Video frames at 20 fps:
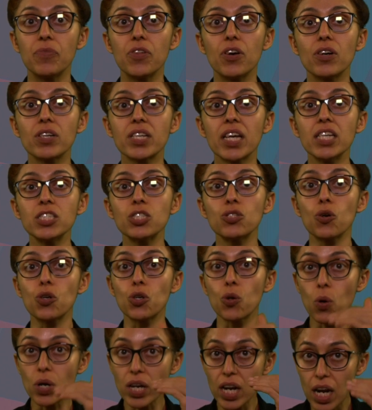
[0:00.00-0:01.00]
Okay, so
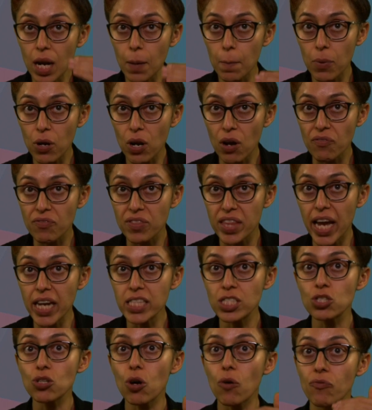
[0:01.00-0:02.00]
total number of
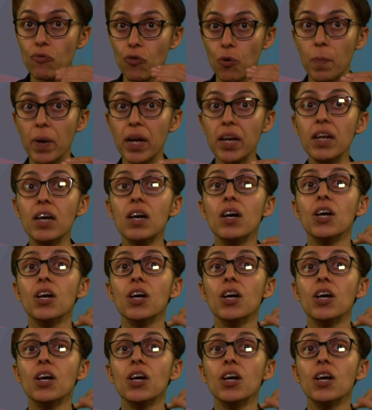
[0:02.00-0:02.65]
deaths of women